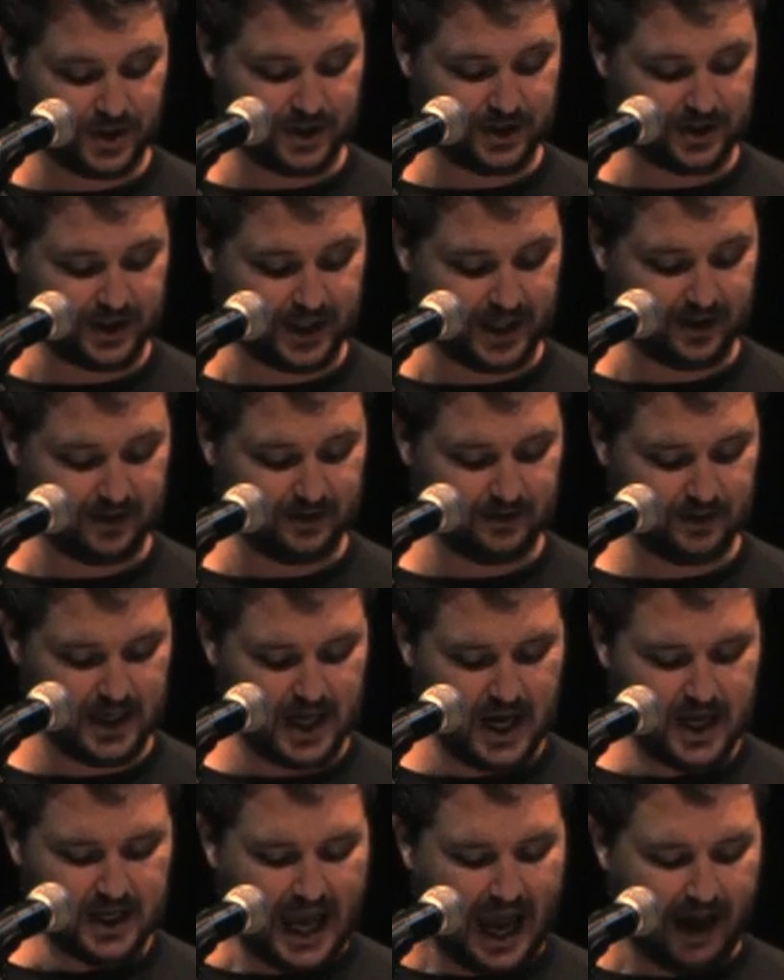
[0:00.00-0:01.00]
she said.
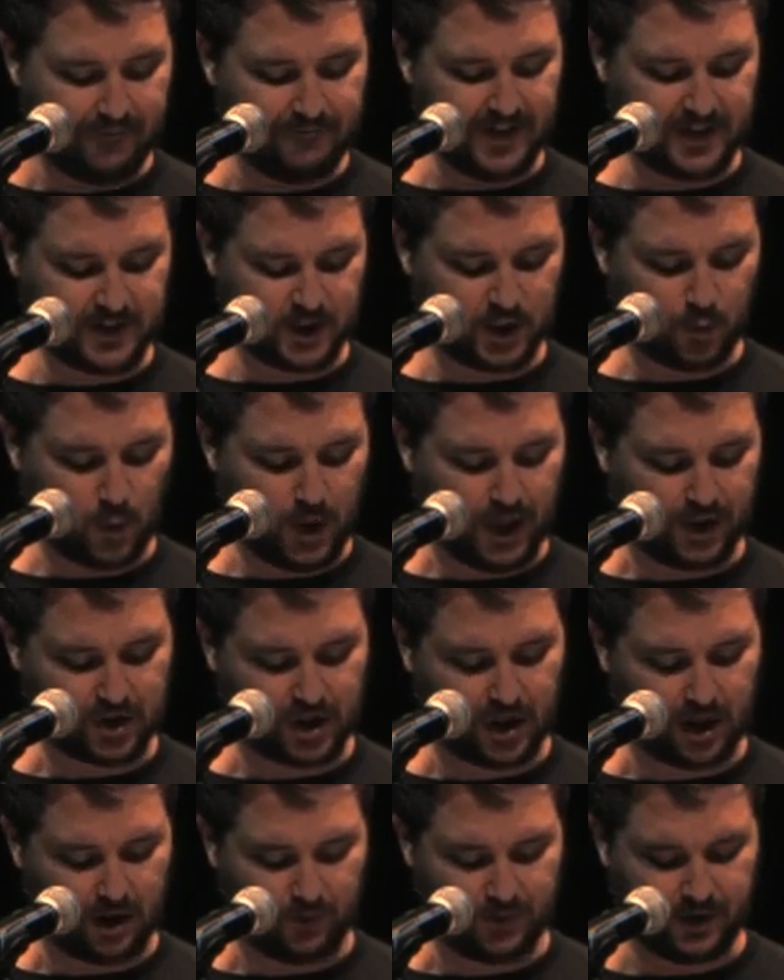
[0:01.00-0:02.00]
Yeah, Vix is what it's
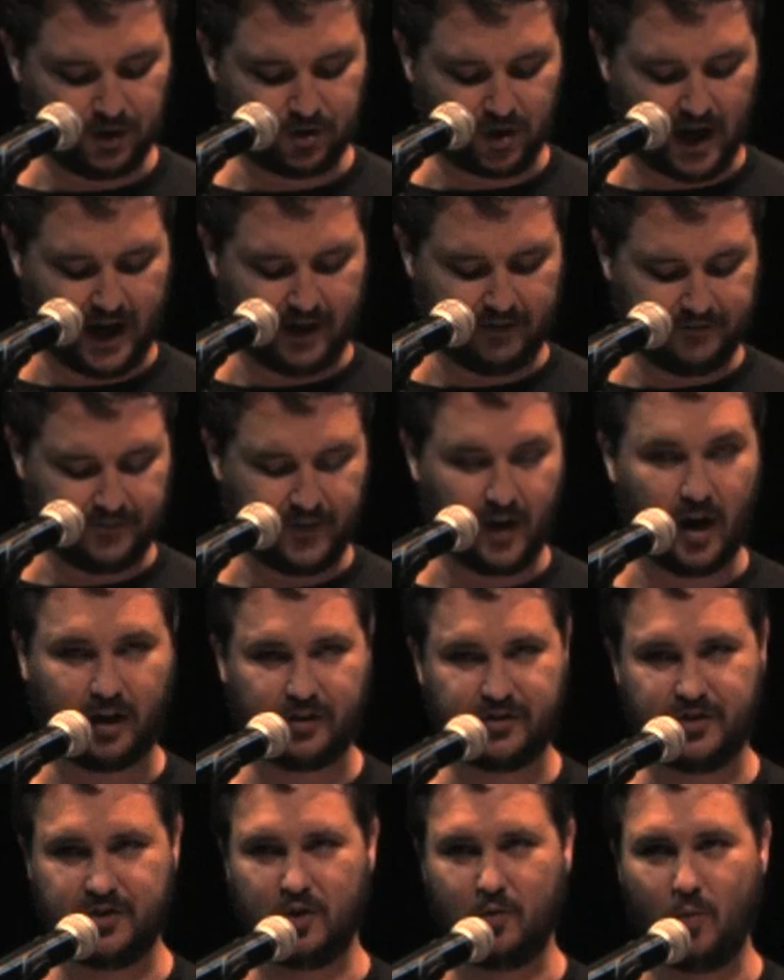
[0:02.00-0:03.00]
called when you try to
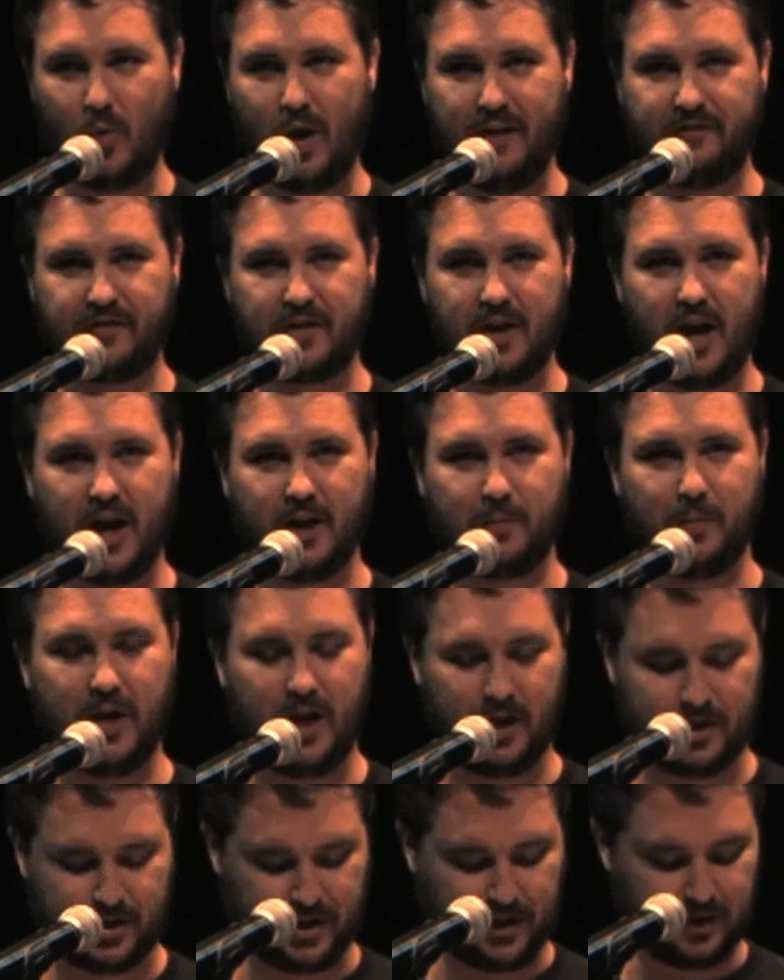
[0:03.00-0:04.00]
Vux and your wife cock
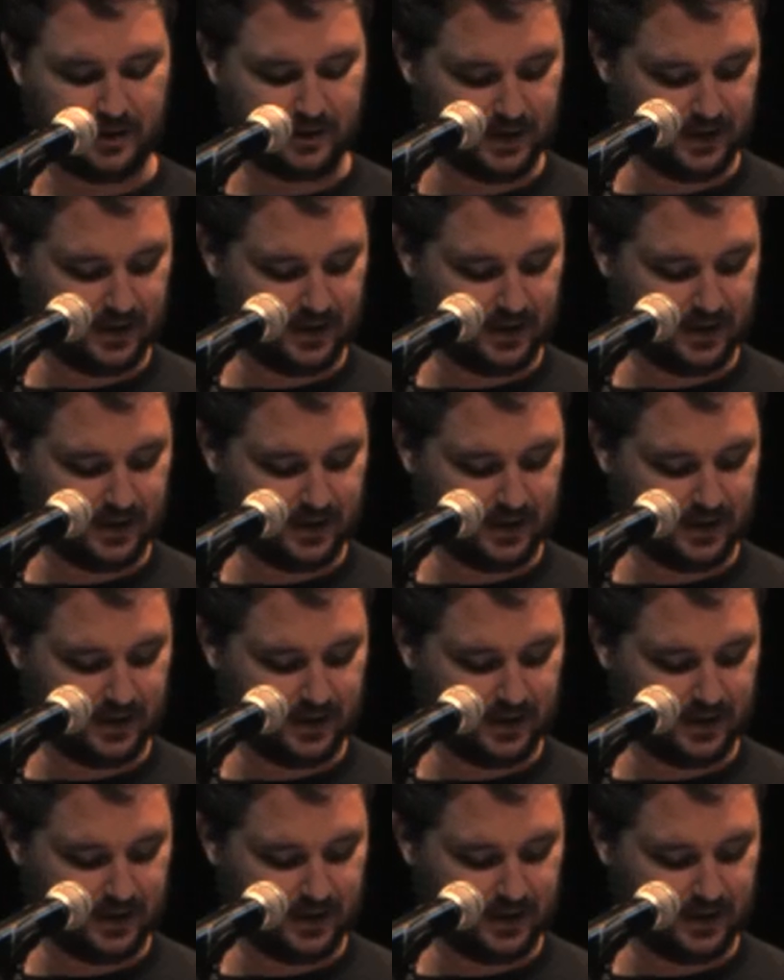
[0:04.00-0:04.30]
blocks you.